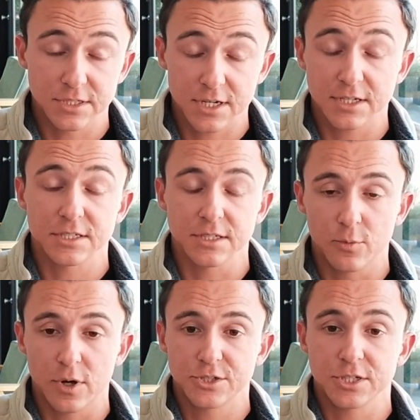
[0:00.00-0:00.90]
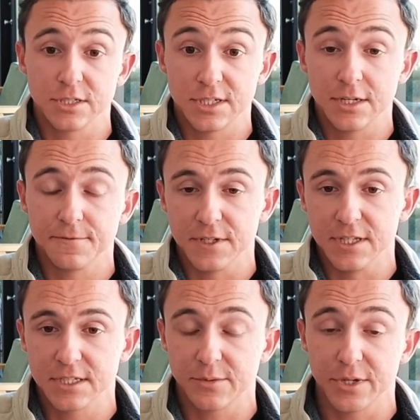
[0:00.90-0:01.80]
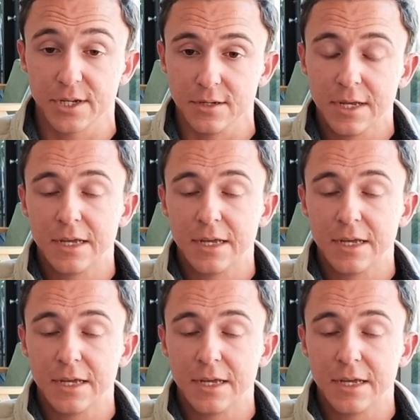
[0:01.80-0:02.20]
constantly watching the data feed that's coming in,